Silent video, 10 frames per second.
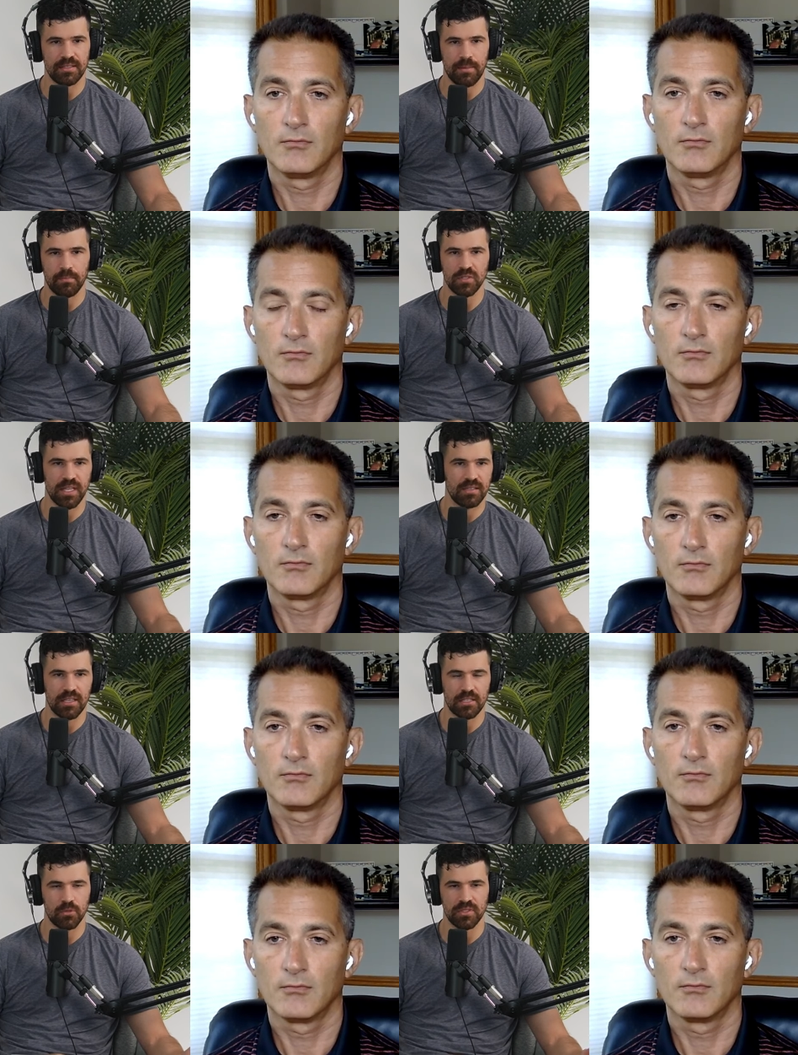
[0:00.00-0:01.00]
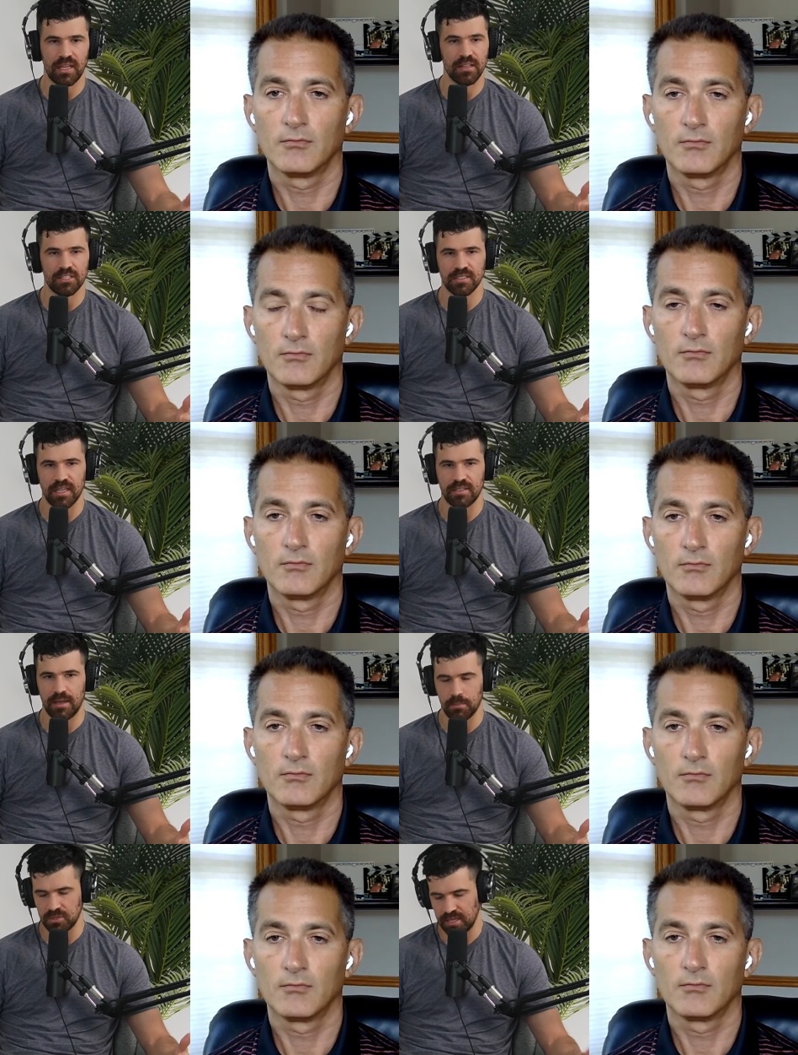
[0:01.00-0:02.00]
Speaker 1: 10%, 6%. Let's just say
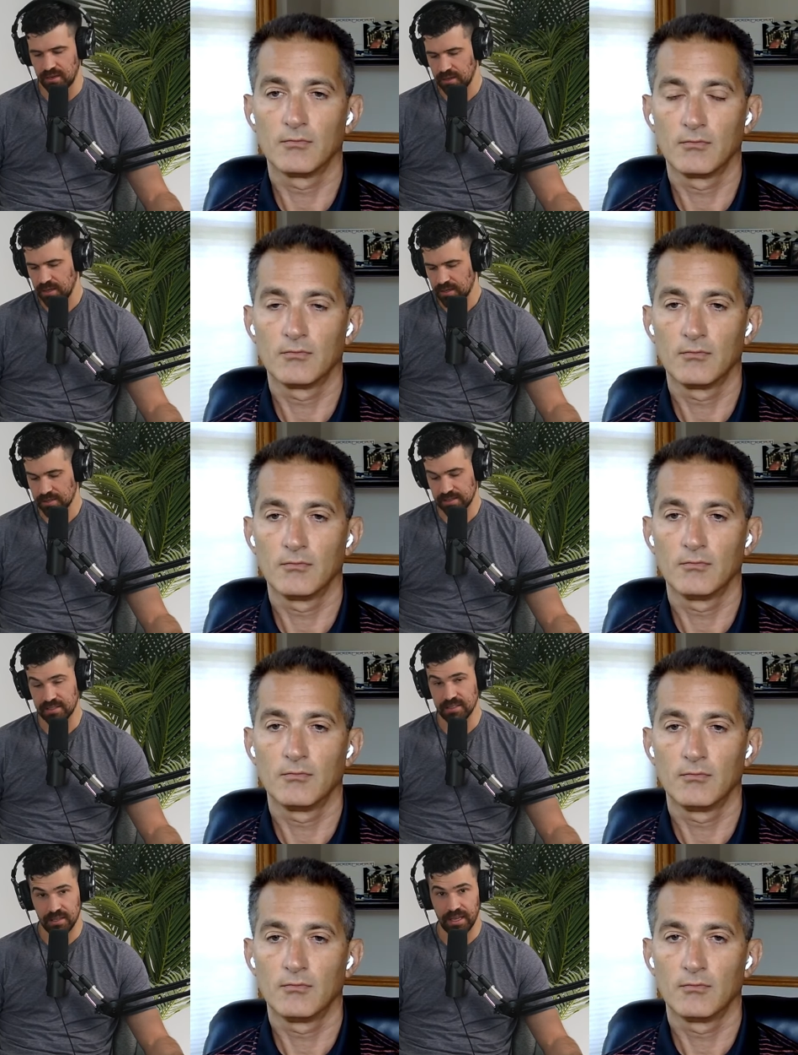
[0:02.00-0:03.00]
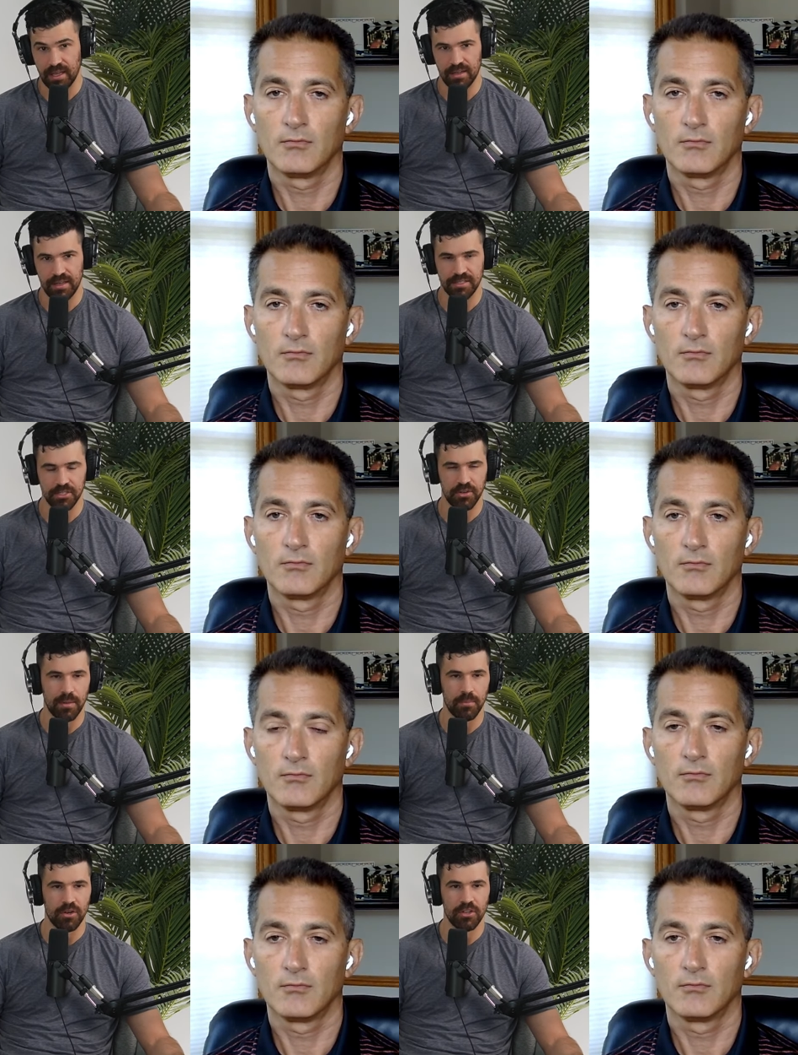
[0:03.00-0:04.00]
10%, because that's again an easier
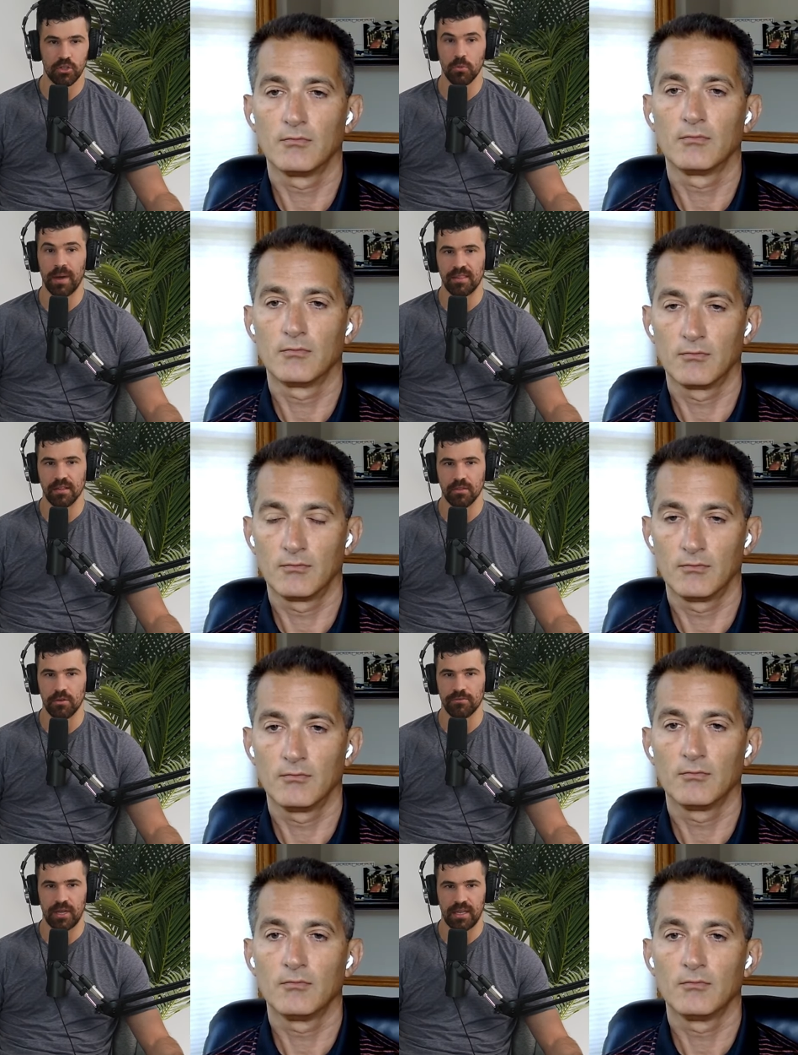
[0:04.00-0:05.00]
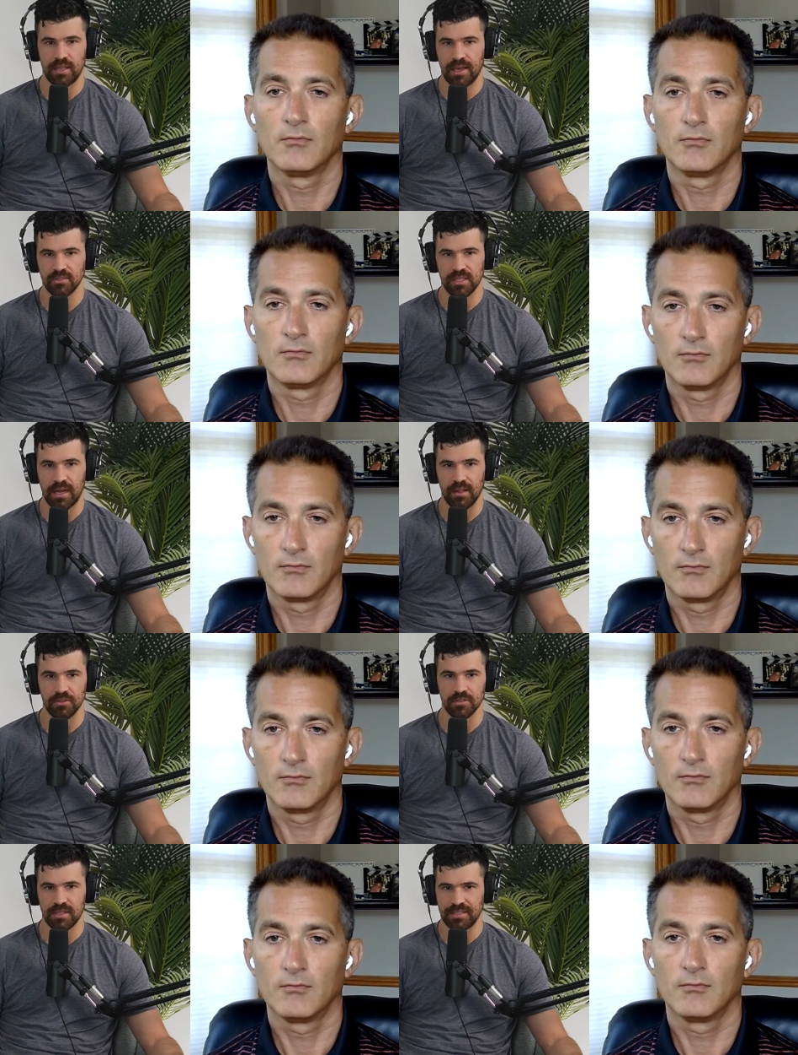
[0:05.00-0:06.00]
number. You buy the loan for
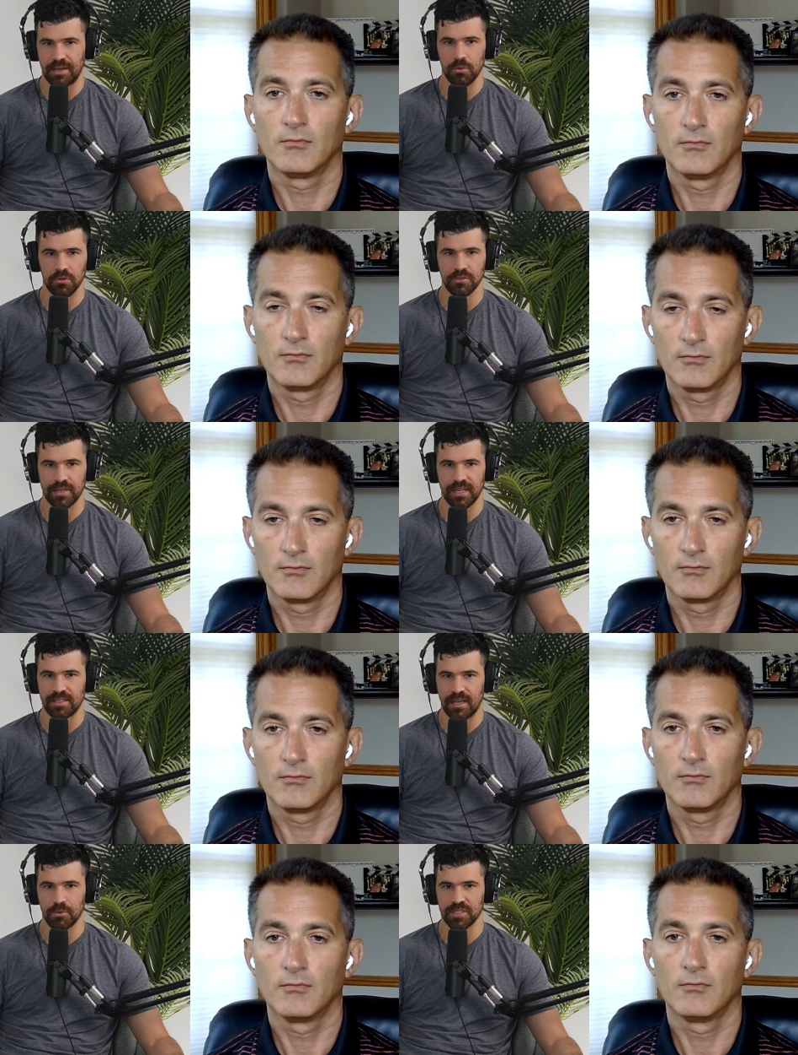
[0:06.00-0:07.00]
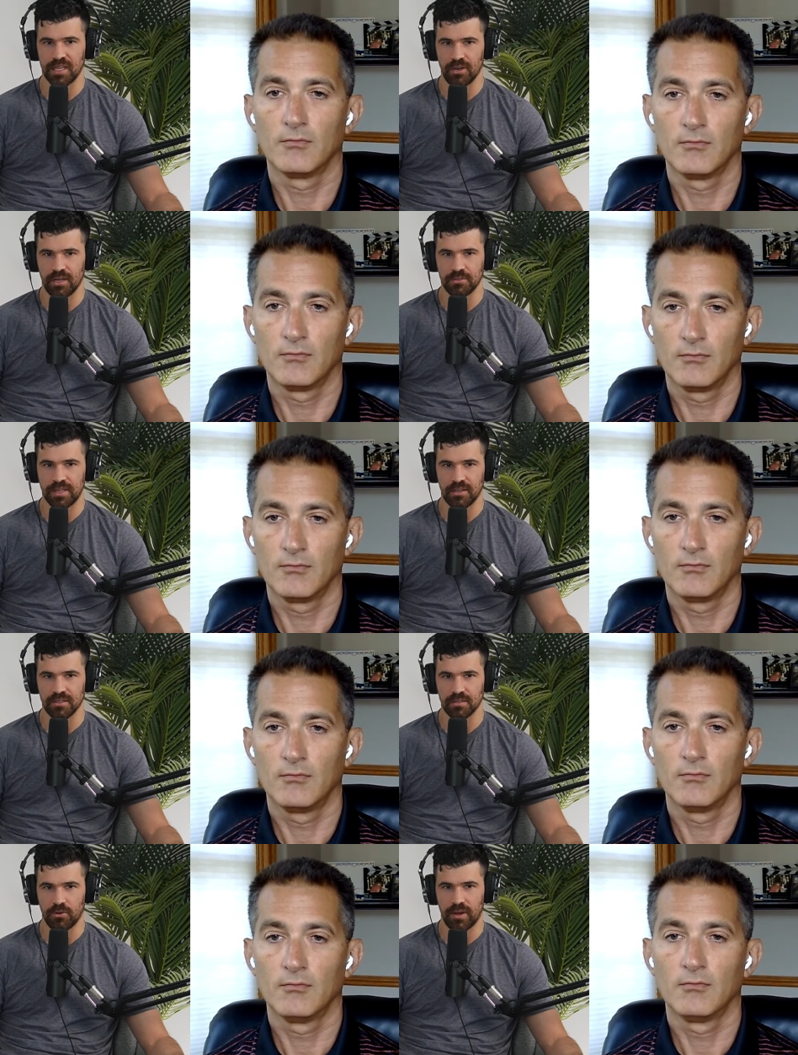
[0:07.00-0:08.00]
$80,000. Is that realtor getting 10% of
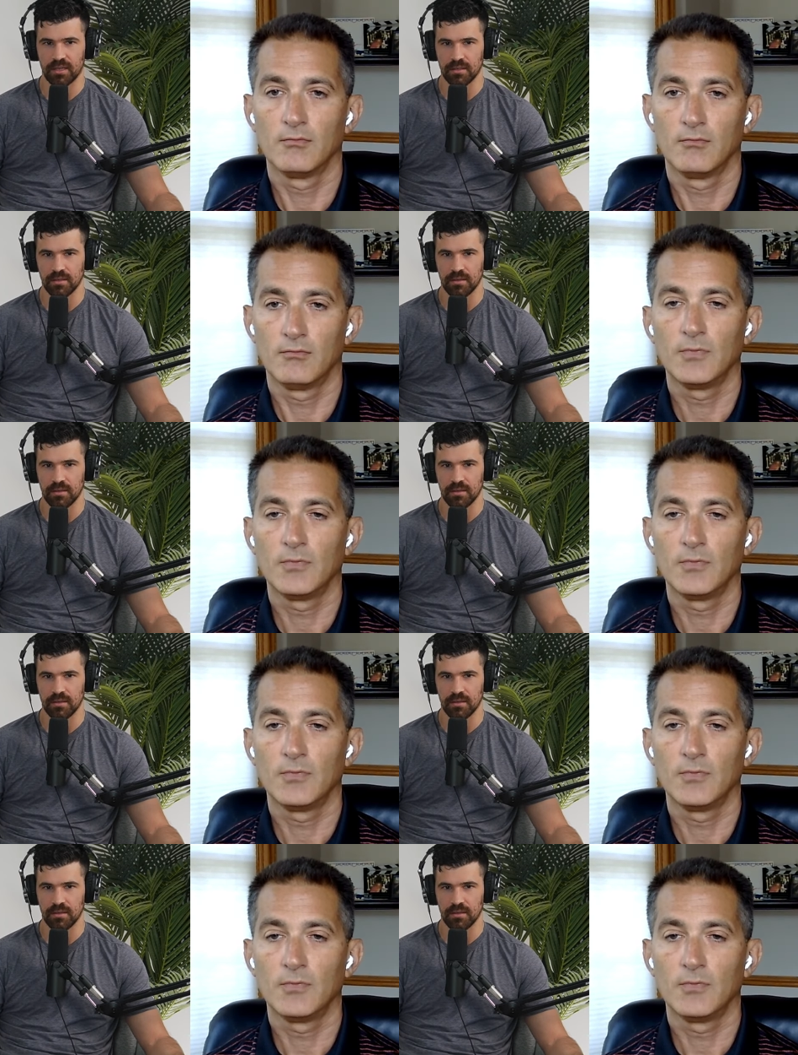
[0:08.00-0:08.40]
$100,000? Correct.